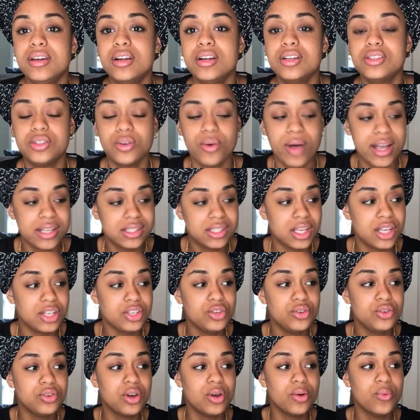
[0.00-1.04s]
So I said,
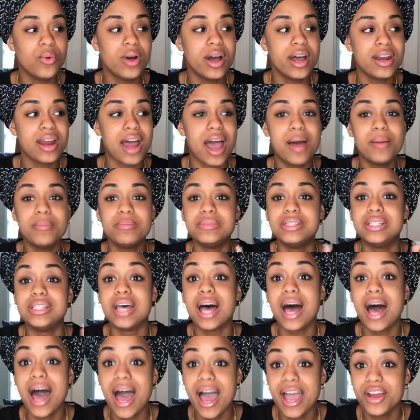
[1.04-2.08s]
you know what? I'm
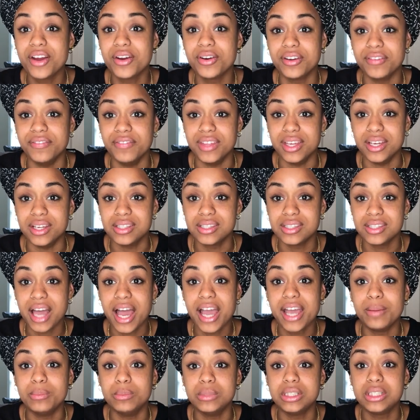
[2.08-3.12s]
tired of this. I
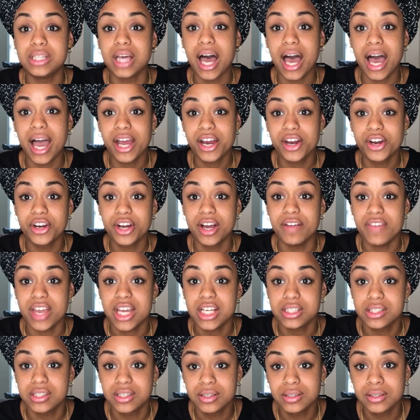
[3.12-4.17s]
am tired of
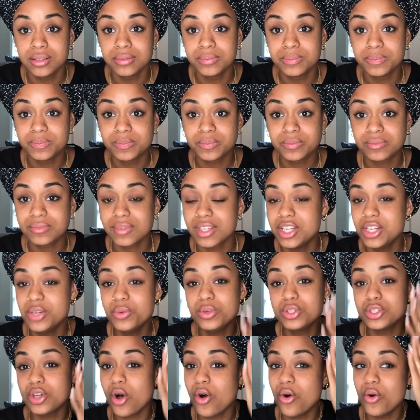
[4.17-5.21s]
it. And it
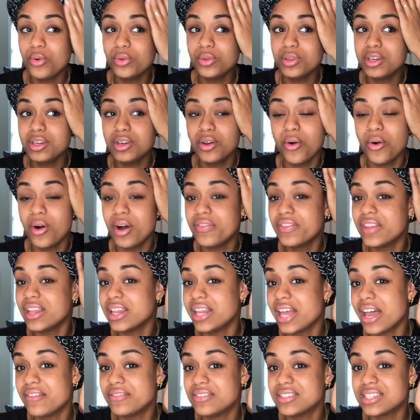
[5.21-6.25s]
was only on the
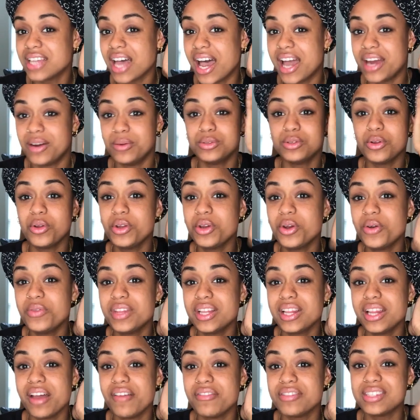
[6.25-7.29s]
left side. It was only on the
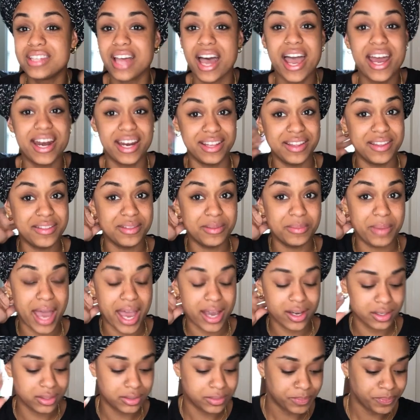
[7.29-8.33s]
left side and in the
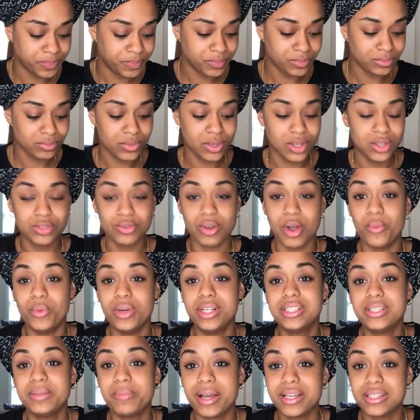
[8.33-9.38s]
back. So I
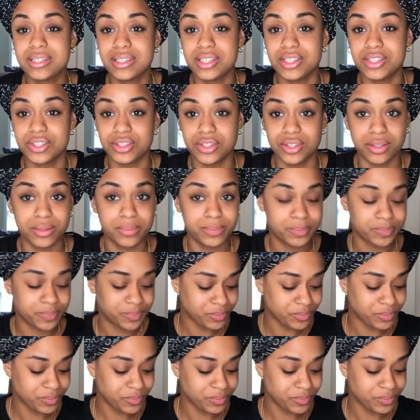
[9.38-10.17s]
went to my sister.